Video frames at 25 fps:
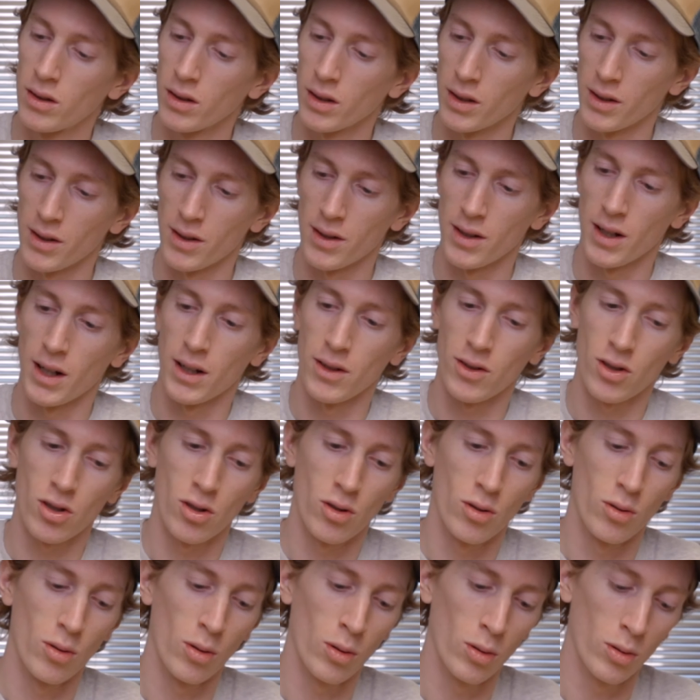It's not
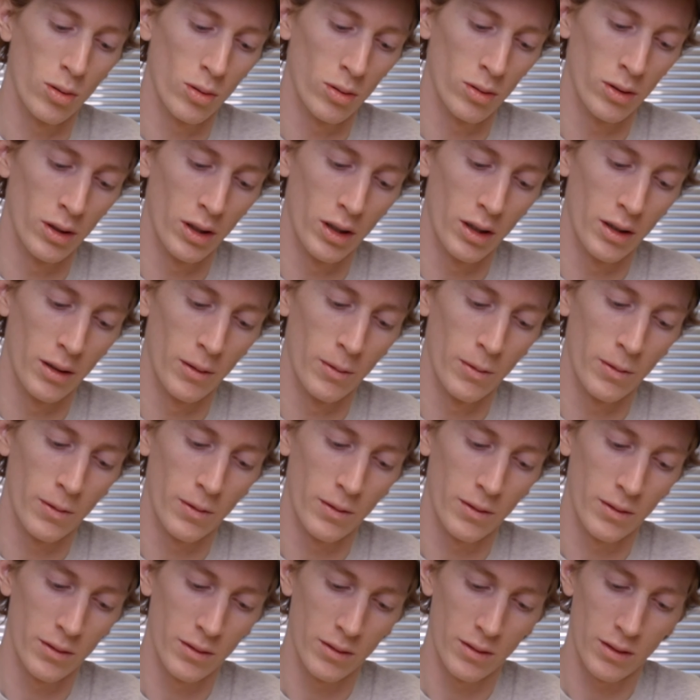too old of
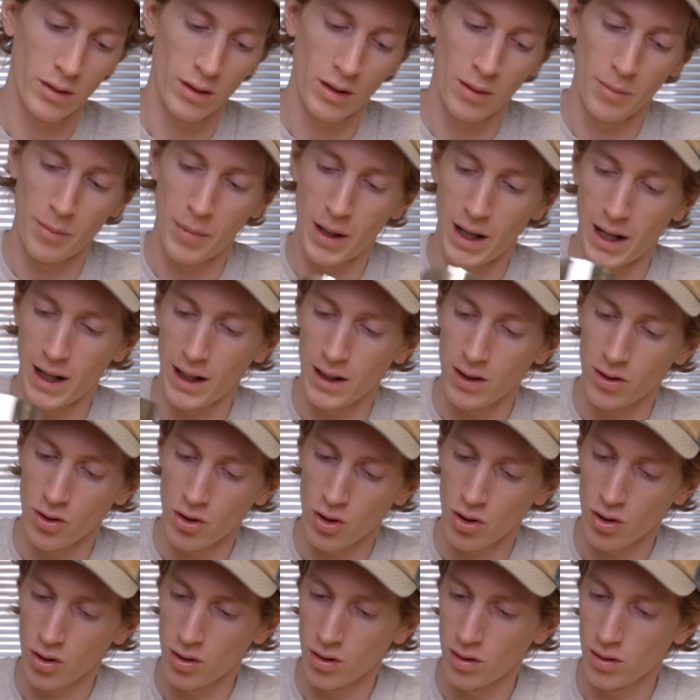a
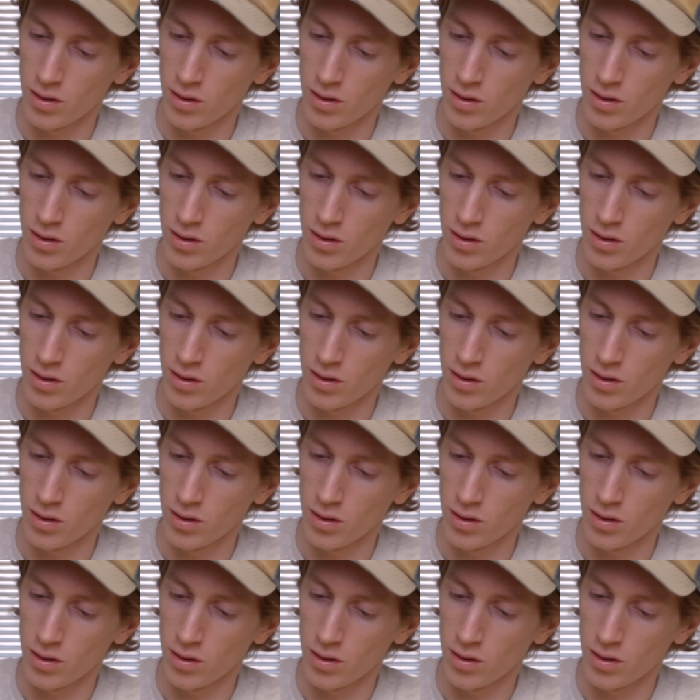batch.